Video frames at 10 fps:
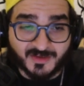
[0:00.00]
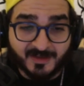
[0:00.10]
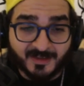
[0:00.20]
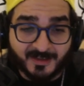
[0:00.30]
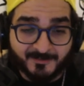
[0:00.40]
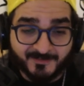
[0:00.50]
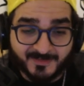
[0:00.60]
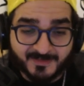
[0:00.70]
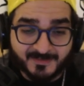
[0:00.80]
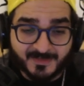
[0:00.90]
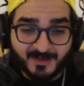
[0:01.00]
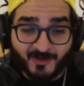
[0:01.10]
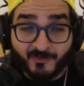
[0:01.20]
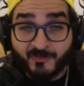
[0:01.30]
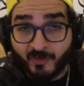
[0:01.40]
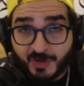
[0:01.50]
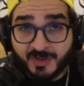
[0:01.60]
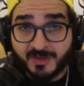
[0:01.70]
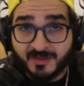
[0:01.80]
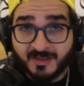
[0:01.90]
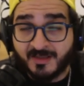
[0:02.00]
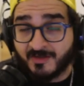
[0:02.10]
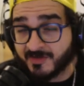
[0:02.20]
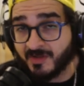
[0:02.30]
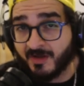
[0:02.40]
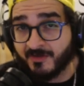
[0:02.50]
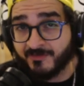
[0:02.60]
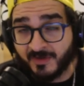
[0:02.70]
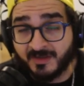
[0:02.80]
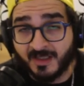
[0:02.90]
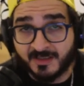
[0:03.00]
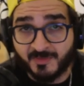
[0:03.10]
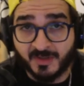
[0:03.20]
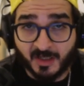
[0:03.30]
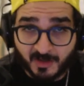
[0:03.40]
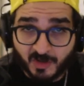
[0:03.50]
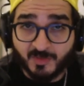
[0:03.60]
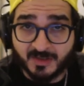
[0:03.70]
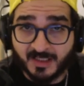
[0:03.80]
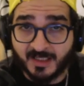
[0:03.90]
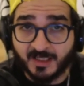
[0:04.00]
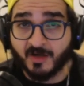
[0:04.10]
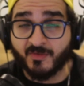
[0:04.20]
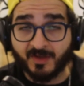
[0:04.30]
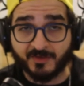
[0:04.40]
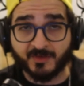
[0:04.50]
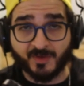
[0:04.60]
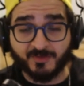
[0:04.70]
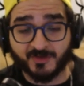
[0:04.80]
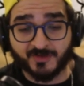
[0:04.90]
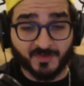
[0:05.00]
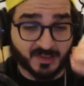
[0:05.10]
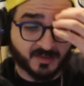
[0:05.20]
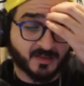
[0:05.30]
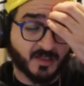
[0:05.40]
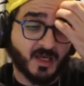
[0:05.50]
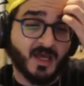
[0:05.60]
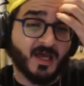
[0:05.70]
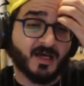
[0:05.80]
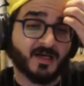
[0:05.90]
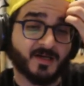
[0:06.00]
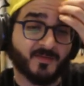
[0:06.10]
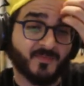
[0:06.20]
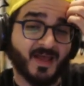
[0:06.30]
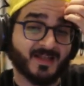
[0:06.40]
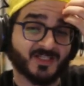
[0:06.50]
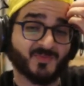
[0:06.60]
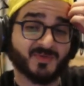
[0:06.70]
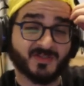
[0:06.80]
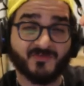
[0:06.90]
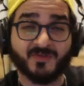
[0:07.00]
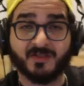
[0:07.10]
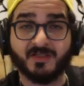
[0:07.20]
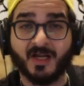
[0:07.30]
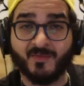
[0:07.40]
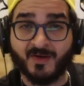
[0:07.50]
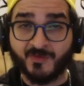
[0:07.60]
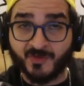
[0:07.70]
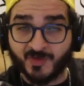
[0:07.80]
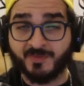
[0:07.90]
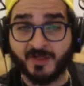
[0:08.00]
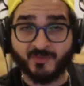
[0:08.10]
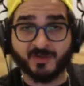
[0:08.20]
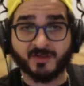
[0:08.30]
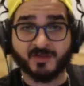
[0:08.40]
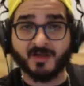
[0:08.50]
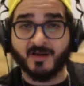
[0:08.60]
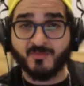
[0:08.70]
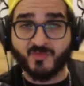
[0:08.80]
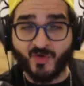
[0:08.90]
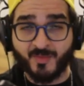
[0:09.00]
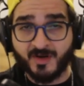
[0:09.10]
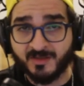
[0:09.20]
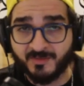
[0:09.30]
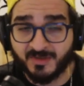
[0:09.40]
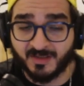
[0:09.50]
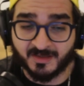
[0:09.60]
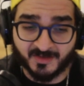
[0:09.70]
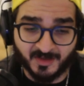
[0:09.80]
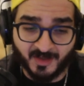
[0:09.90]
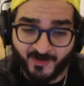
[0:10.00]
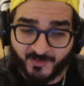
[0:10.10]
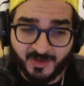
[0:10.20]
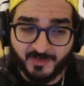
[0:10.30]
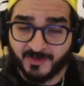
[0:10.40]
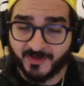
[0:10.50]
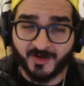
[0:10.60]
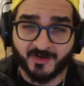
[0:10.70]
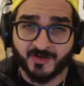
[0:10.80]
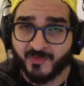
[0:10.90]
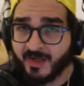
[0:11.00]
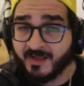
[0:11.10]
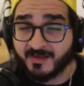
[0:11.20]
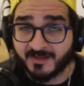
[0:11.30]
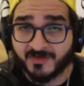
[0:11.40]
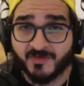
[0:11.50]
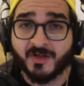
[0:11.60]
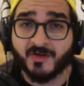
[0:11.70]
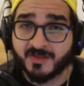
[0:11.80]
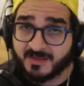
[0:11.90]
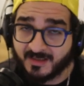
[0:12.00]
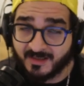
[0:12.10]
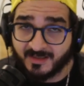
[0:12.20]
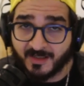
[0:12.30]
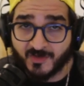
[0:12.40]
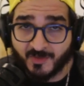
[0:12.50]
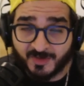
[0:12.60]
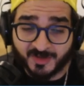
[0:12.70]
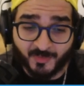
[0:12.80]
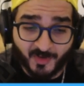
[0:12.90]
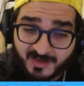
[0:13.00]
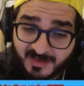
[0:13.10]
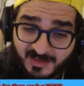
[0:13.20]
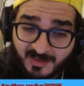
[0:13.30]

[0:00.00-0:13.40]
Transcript: um unfortunately, there's a lot of F U D that's been accumulating around the crypto space, uh, and specifically around the Drip Network, primarily because a lot of people that are creating this F U D are saying that Drip is a Ponzi,